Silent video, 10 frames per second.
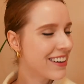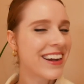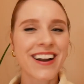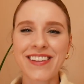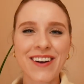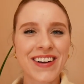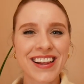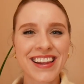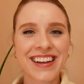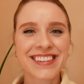get on that
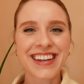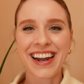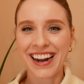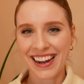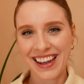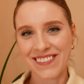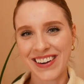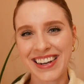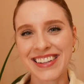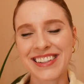wait list, and I can't
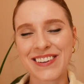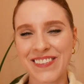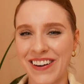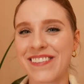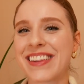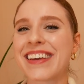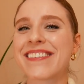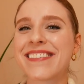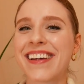wait to work with you.